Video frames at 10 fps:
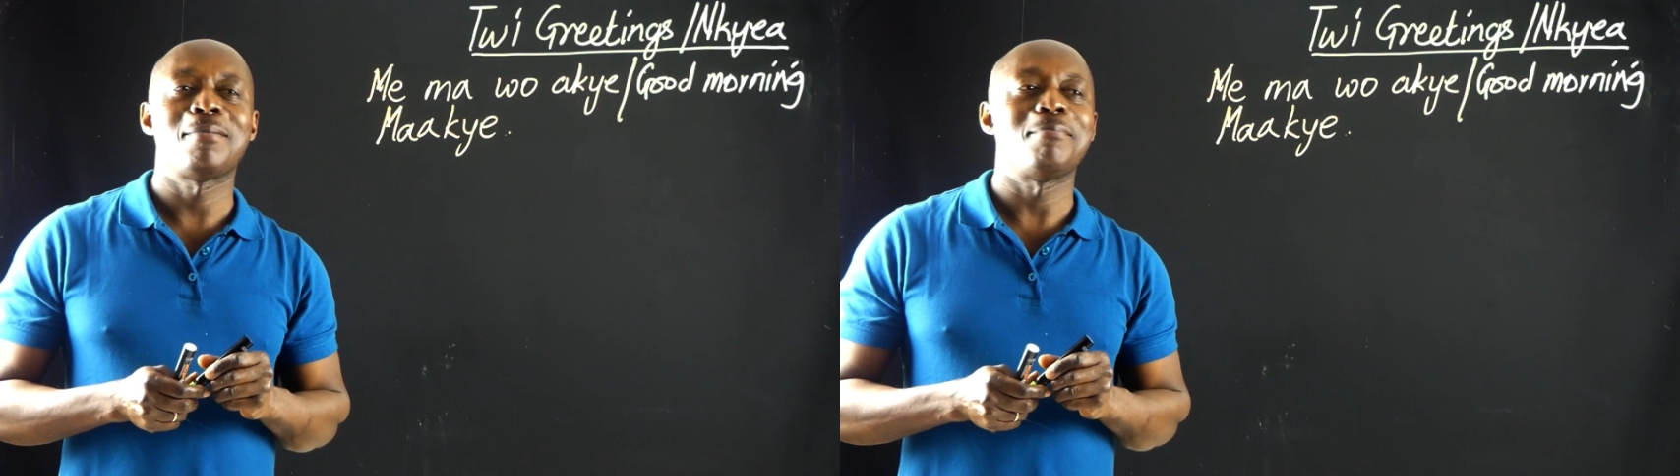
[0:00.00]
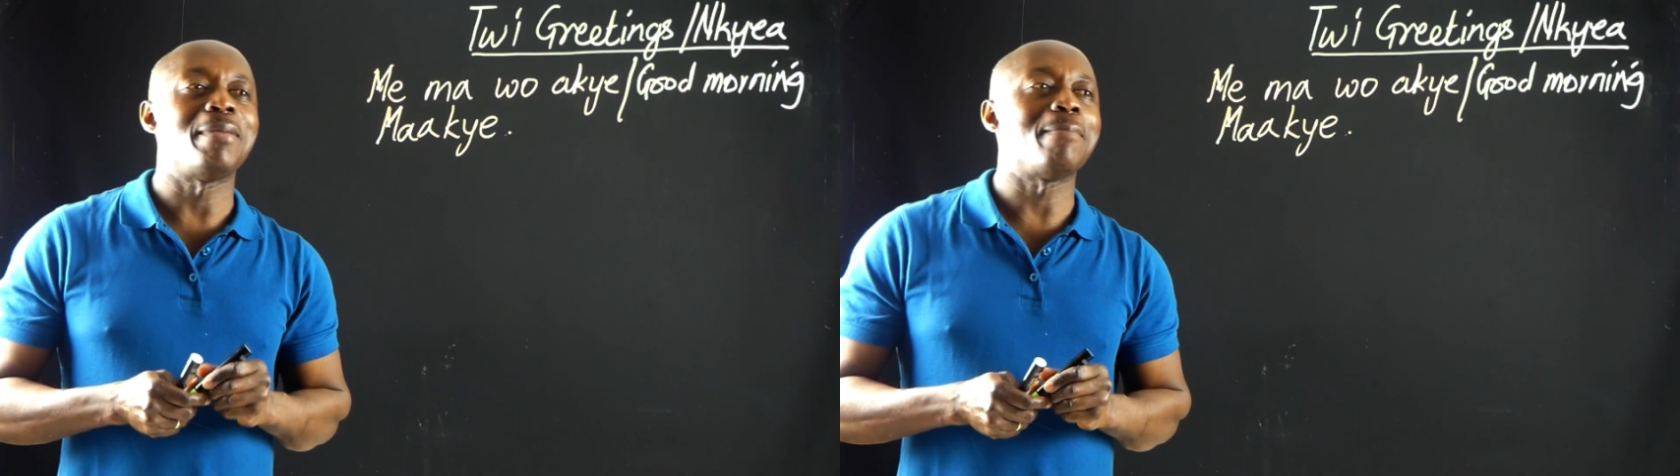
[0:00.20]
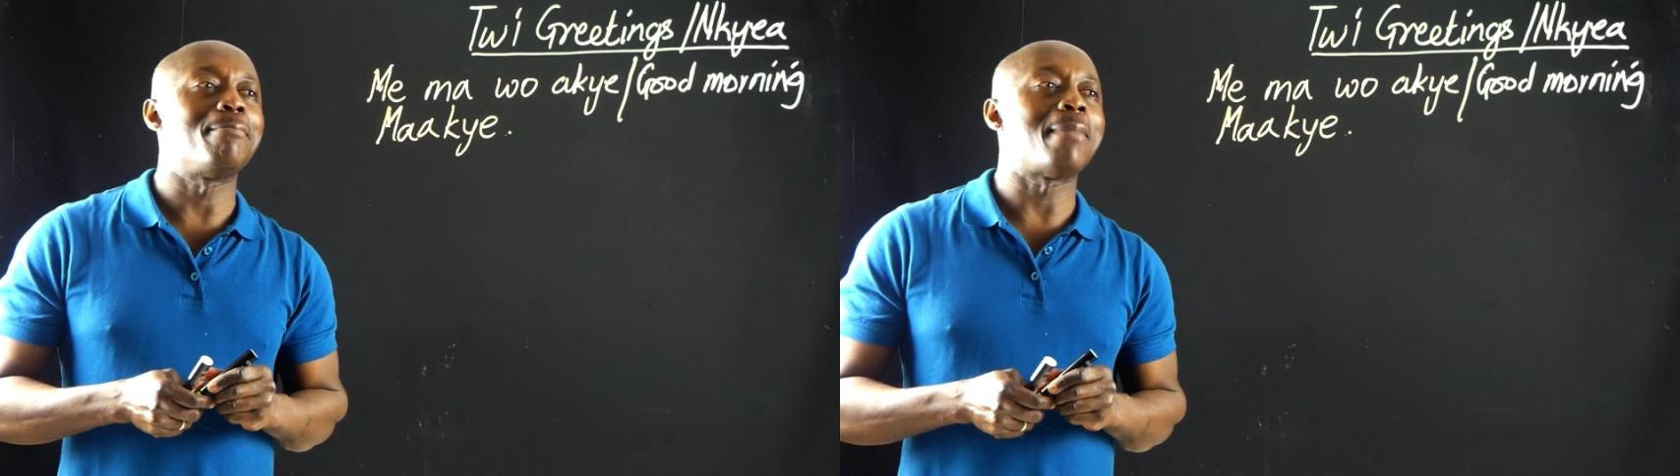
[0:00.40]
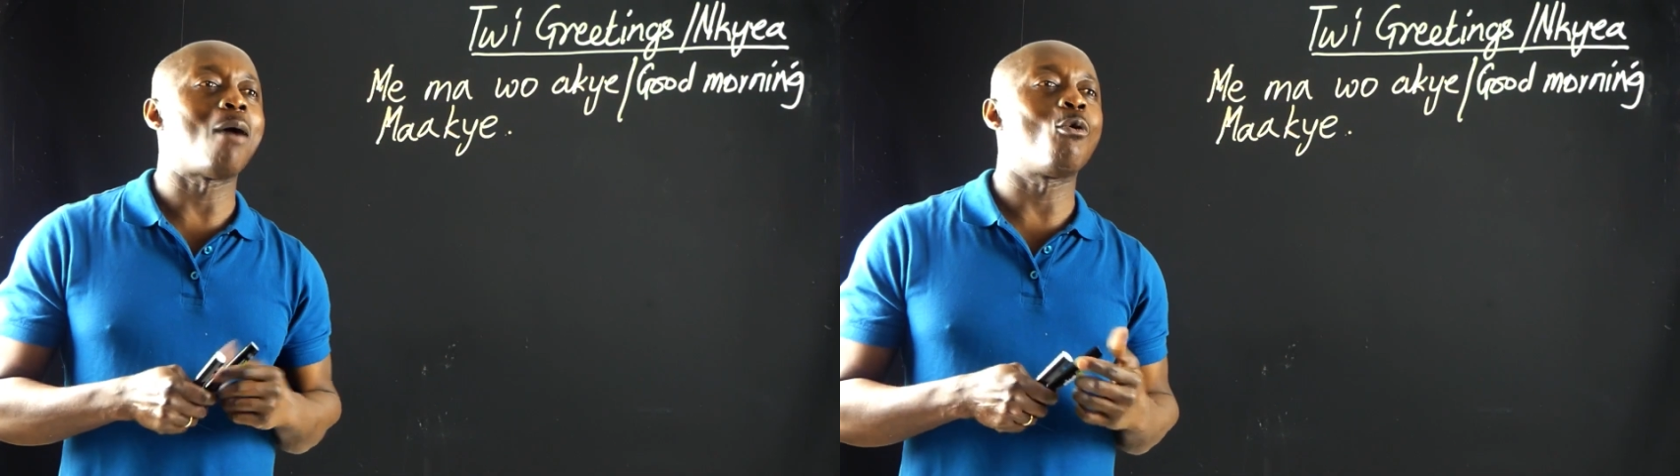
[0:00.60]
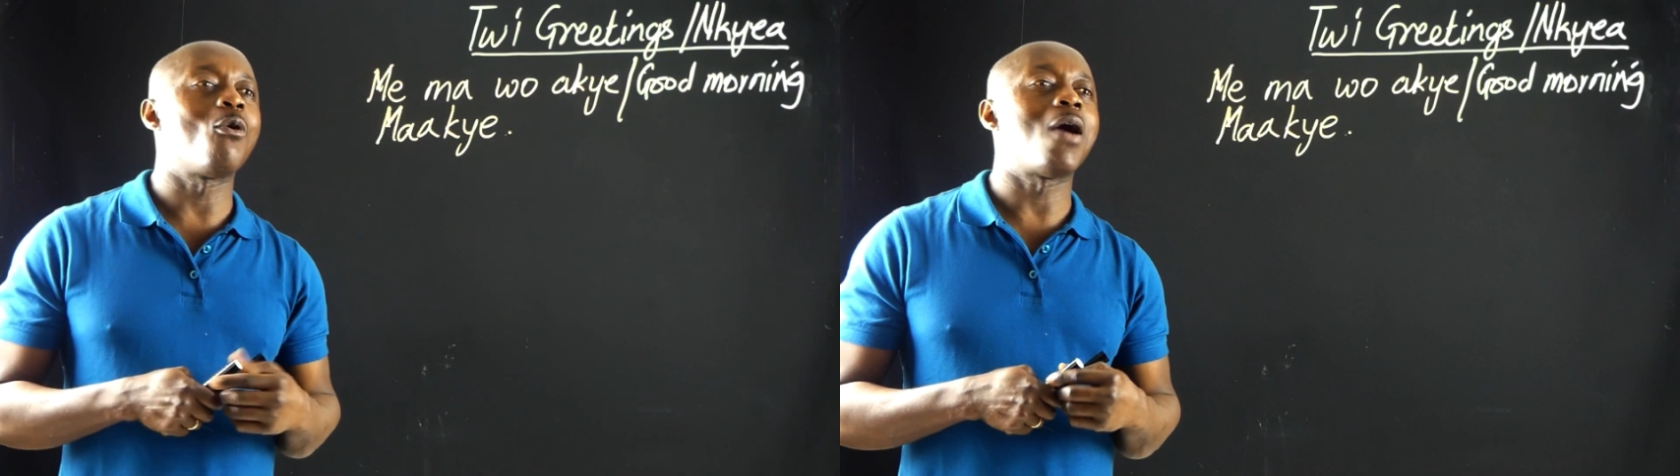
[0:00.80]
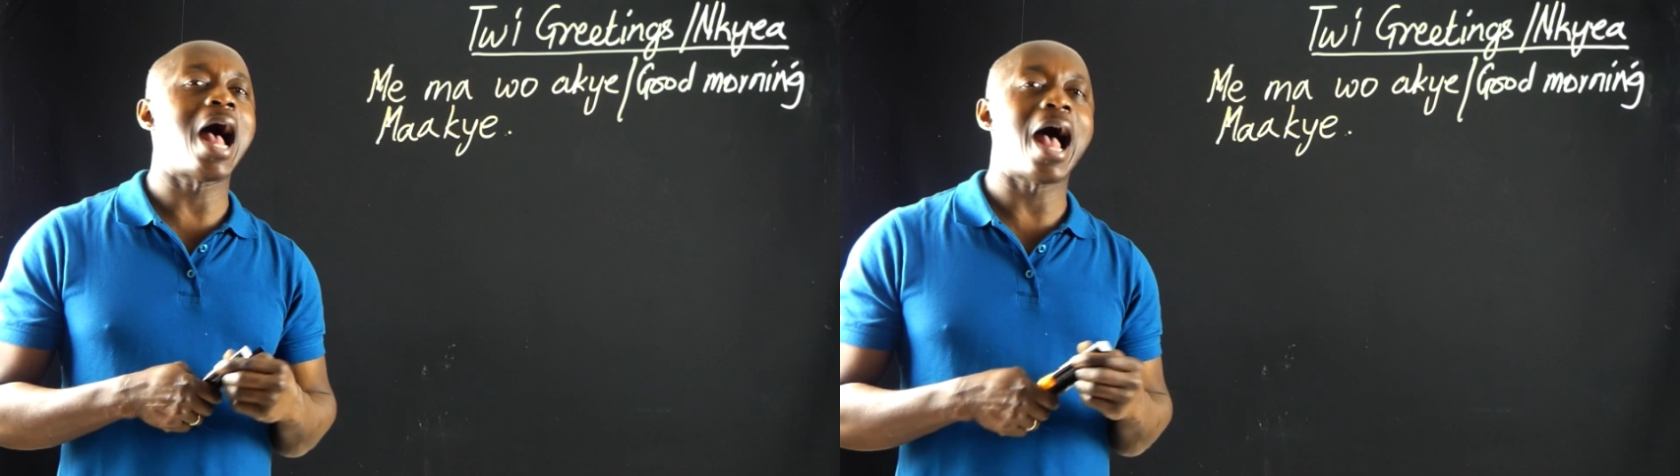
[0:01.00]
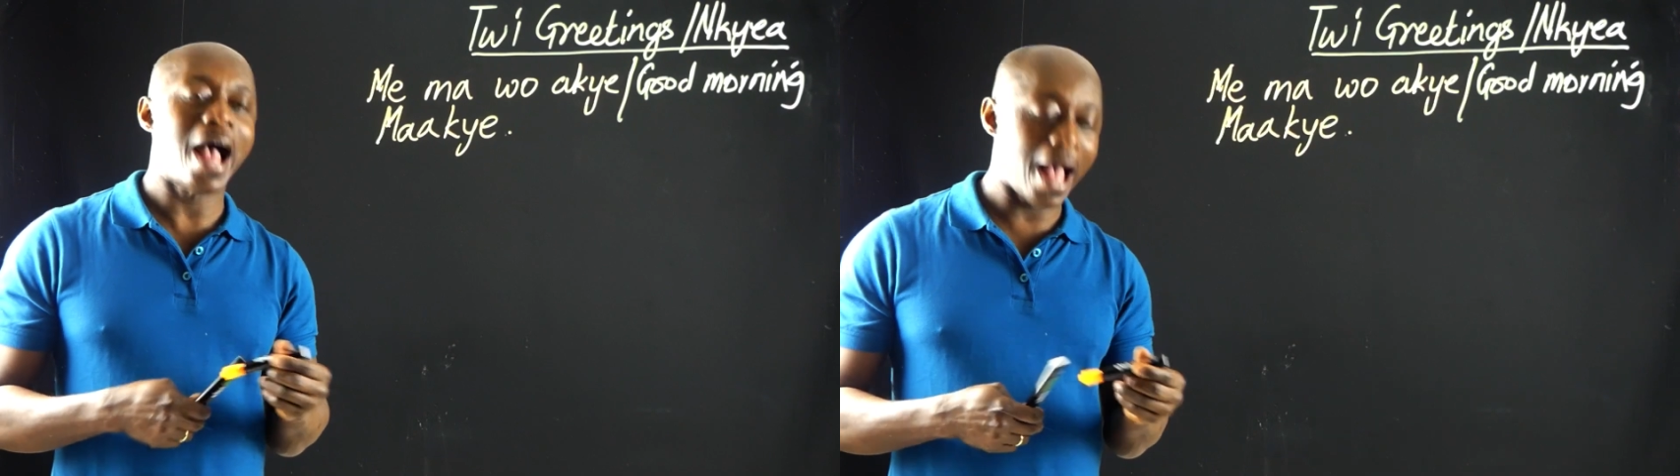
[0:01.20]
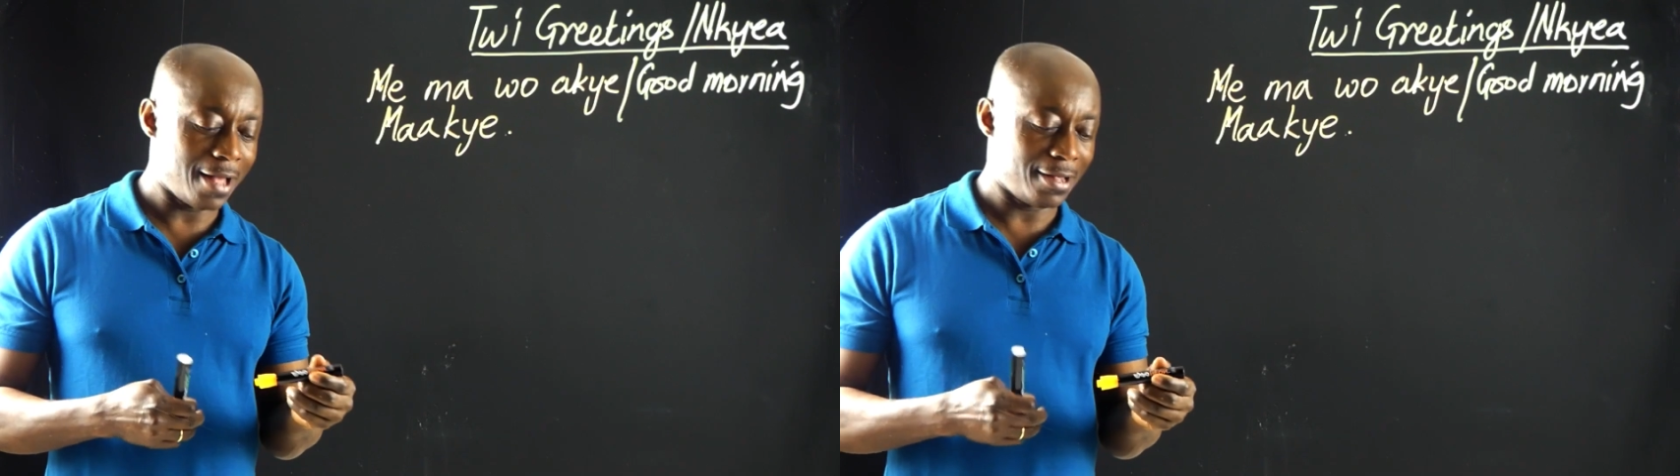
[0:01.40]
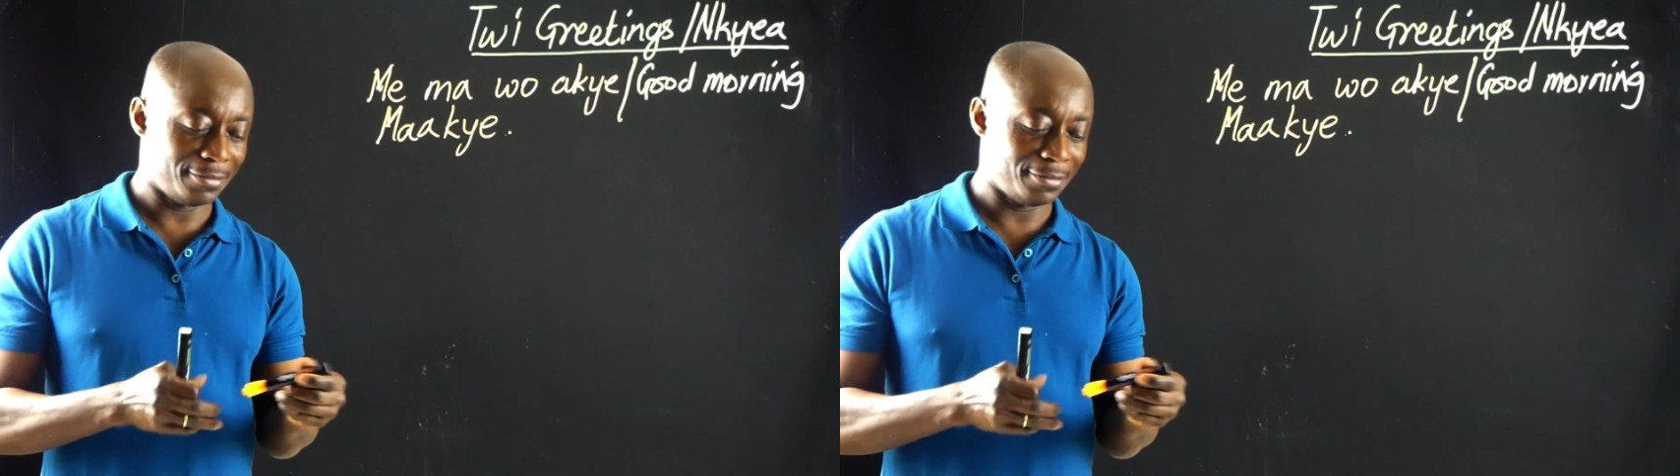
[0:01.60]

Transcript: Memawo aha.